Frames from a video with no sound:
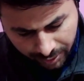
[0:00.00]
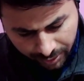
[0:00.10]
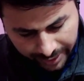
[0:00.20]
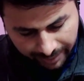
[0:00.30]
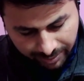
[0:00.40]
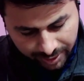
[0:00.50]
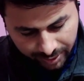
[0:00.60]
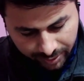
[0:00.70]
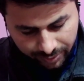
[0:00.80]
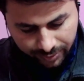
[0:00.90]
q times
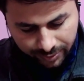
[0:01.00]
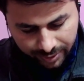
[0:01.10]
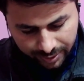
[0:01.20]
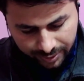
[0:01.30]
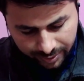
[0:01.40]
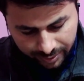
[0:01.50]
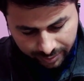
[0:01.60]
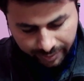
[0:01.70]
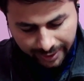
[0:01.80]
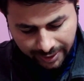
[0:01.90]
q
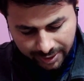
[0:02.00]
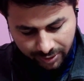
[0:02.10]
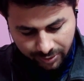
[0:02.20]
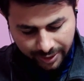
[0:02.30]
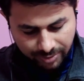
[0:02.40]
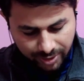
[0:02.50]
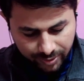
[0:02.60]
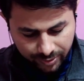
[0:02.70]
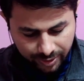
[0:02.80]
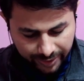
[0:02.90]
minus q times
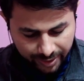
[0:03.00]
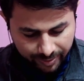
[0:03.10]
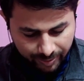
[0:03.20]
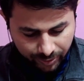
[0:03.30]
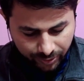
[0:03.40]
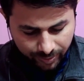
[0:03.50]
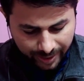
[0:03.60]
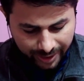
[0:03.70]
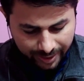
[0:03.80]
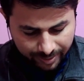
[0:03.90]
q divided by 4
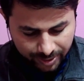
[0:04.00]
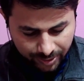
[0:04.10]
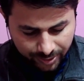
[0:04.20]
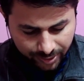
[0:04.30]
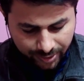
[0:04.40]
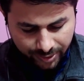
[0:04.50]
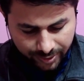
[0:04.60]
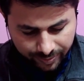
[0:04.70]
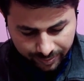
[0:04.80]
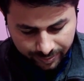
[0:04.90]
pi epsilon naught
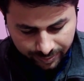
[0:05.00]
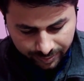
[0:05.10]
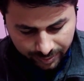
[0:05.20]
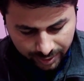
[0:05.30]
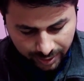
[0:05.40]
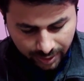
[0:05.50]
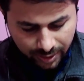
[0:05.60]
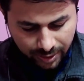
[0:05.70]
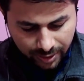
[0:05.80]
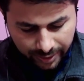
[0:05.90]

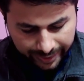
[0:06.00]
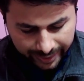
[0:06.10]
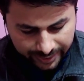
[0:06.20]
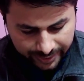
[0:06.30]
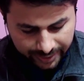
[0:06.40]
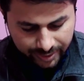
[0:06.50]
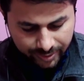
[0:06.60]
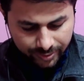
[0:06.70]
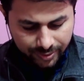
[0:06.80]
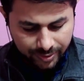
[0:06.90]
x raised
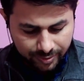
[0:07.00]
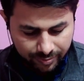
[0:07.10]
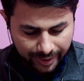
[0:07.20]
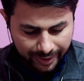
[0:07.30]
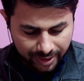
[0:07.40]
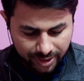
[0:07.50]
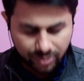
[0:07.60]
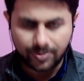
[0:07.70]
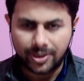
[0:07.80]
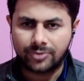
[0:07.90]
to minus
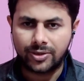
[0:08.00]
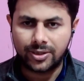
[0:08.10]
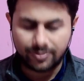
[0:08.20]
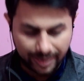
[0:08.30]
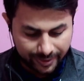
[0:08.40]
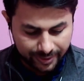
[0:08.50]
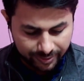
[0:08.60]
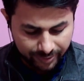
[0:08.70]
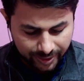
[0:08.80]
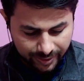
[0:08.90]
2 plus 1 is
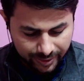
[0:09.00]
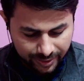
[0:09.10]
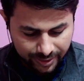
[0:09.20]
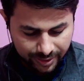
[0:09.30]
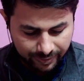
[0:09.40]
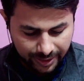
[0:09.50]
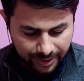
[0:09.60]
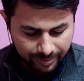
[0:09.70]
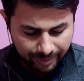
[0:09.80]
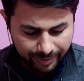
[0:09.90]
minus 1
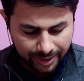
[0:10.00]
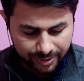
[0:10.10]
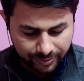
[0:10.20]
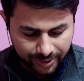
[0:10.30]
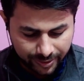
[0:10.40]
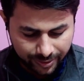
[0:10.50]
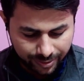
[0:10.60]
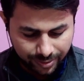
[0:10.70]
divided by minus 1.